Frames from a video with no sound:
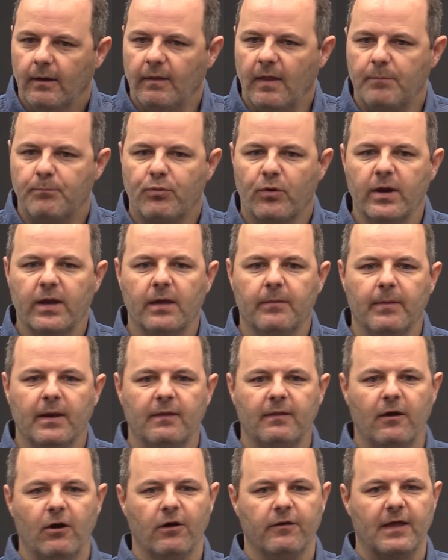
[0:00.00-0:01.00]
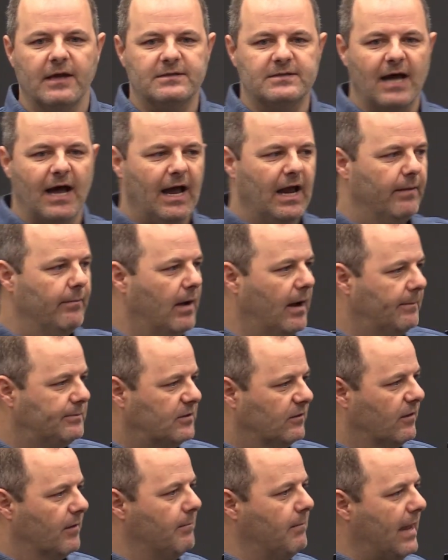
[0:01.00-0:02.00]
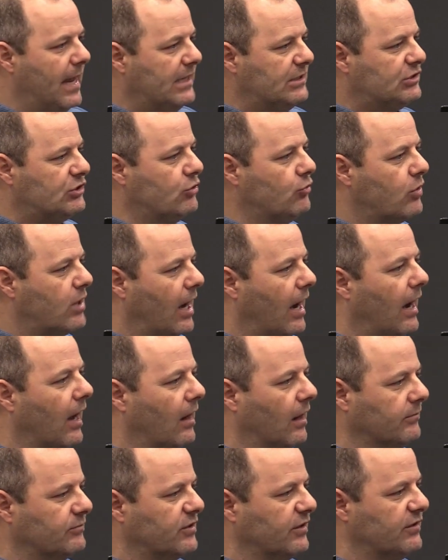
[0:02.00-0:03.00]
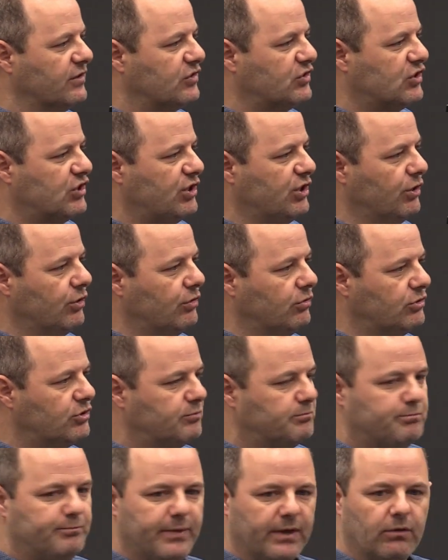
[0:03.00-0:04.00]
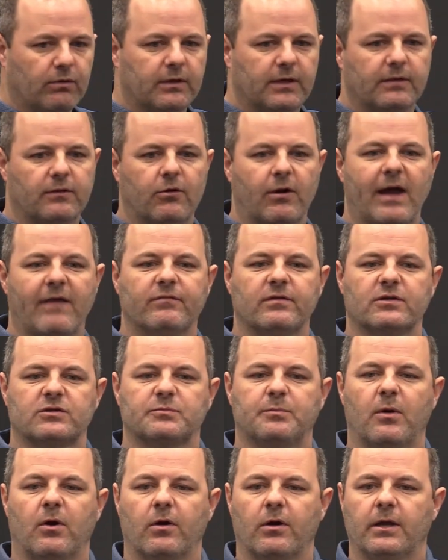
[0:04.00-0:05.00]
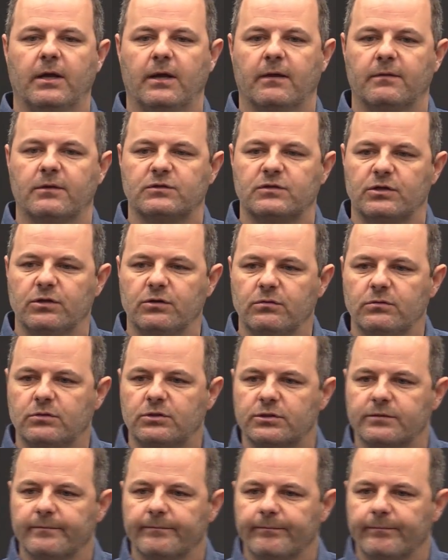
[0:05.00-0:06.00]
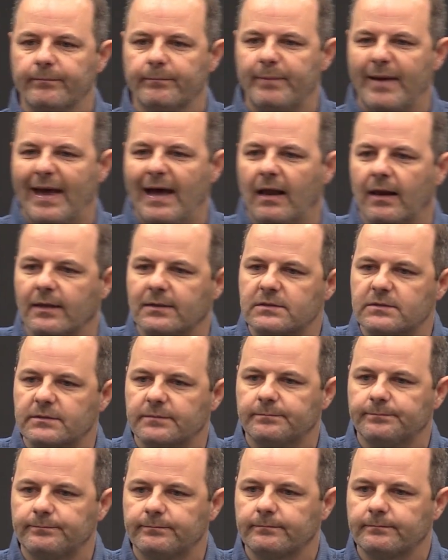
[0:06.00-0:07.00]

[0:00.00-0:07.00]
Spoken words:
And they bring him in there and they tie him up to the main two columns of this huge building they're having this party in, this huge palace.